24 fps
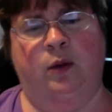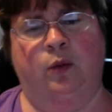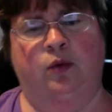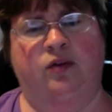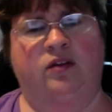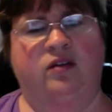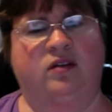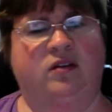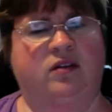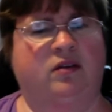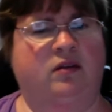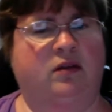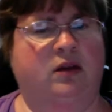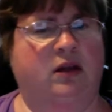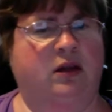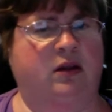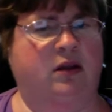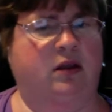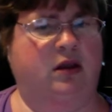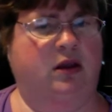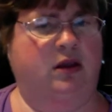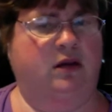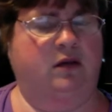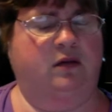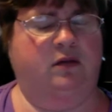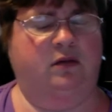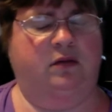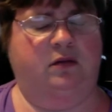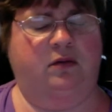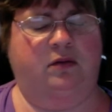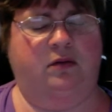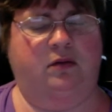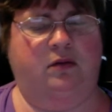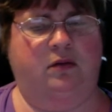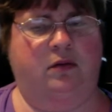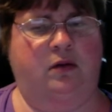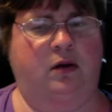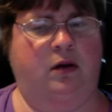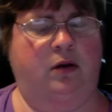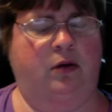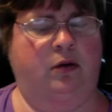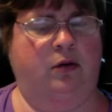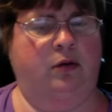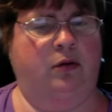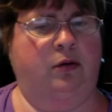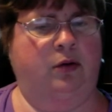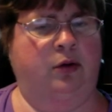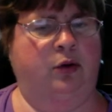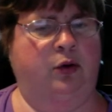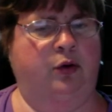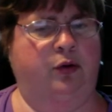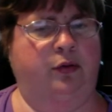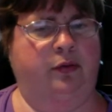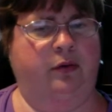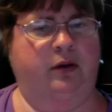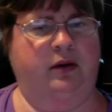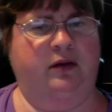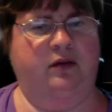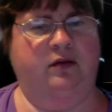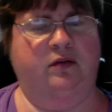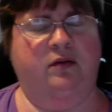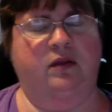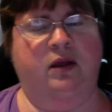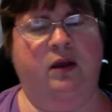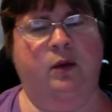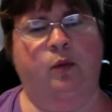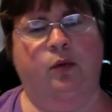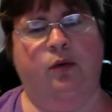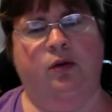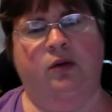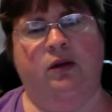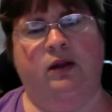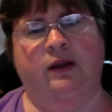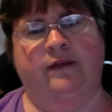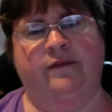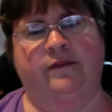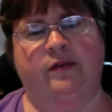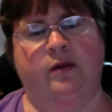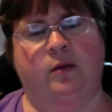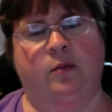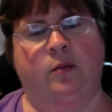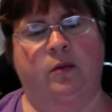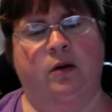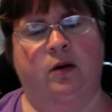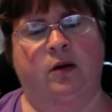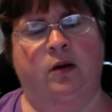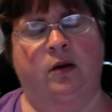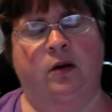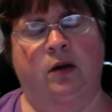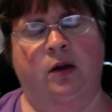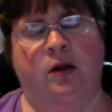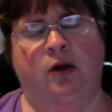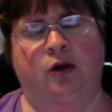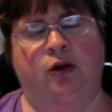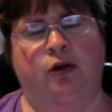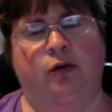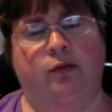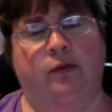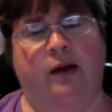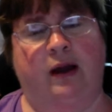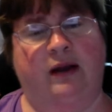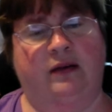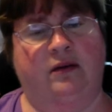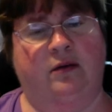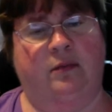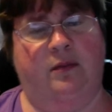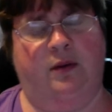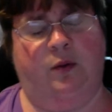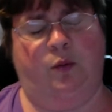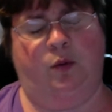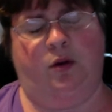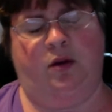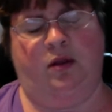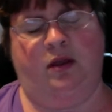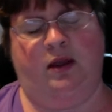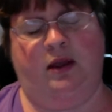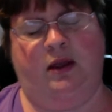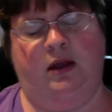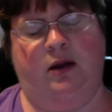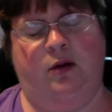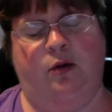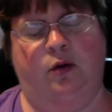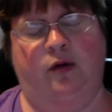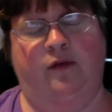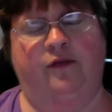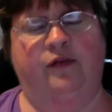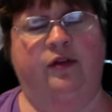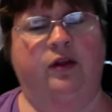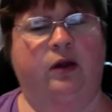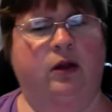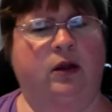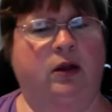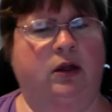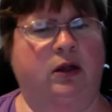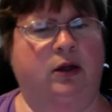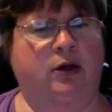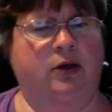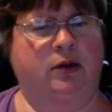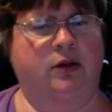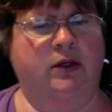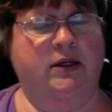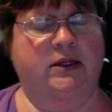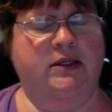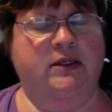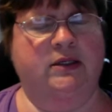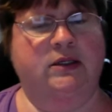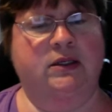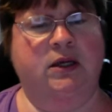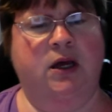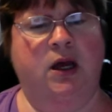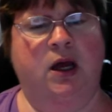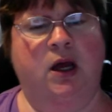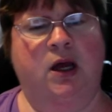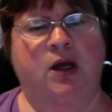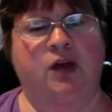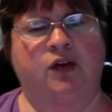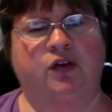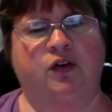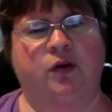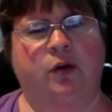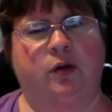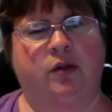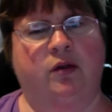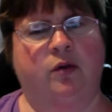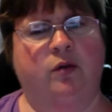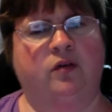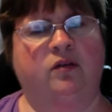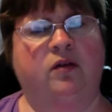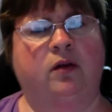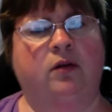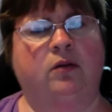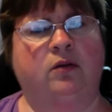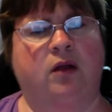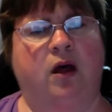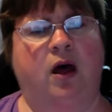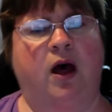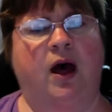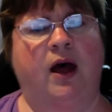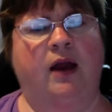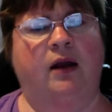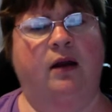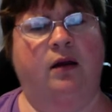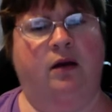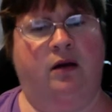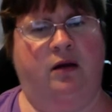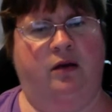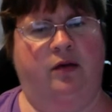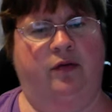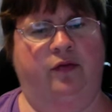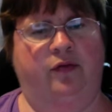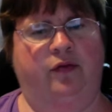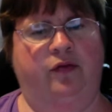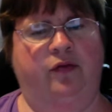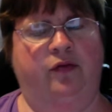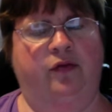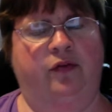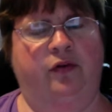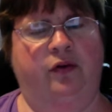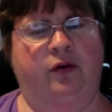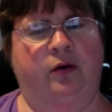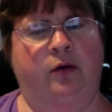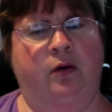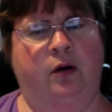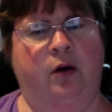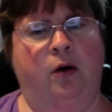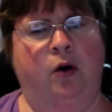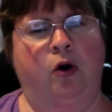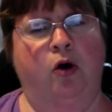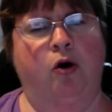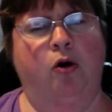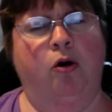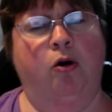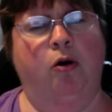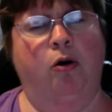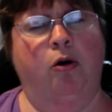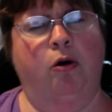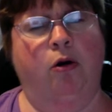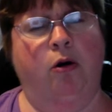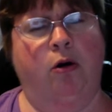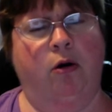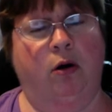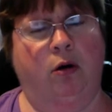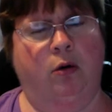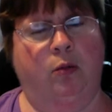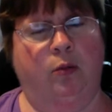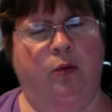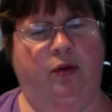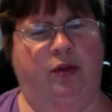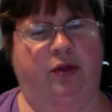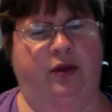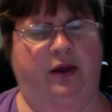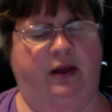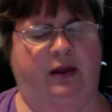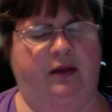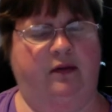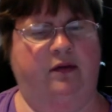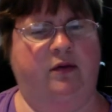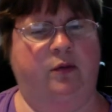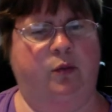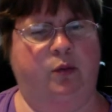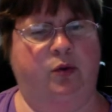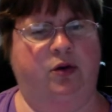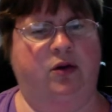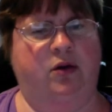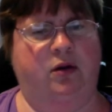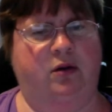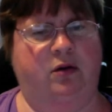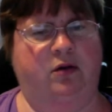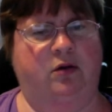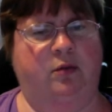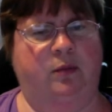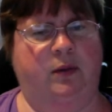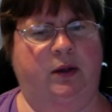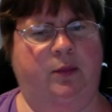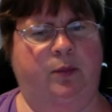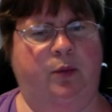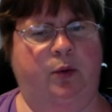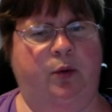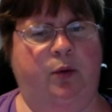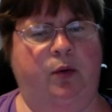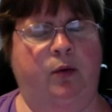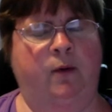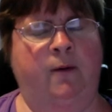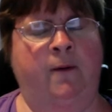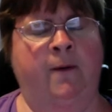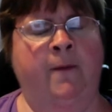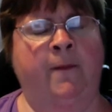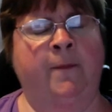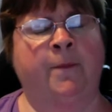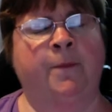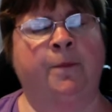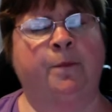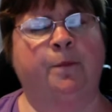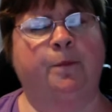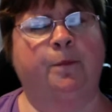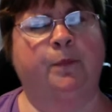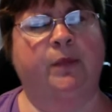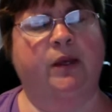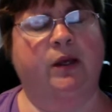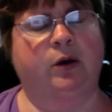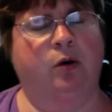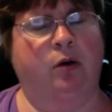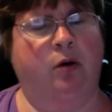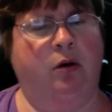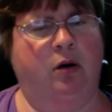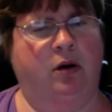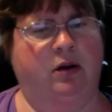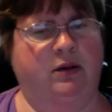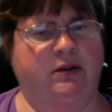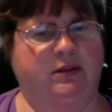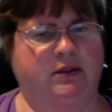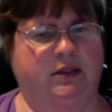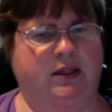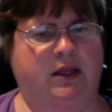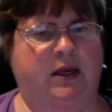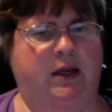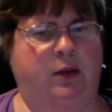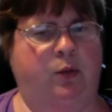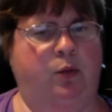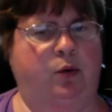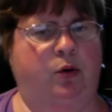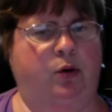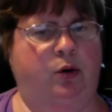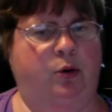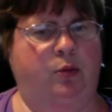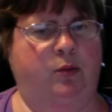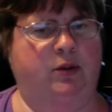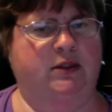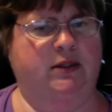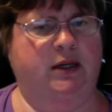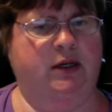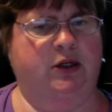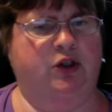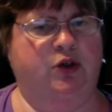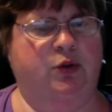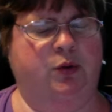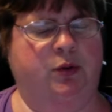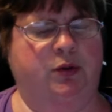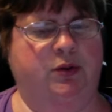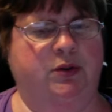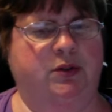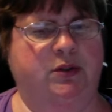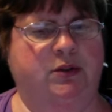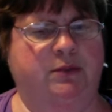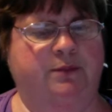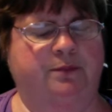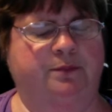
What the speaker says: stick things in their uterus. They would give them a chlorectomy where they cut off the clitoris. So there was a lot of horrible things that were done to people because they were homosexuals.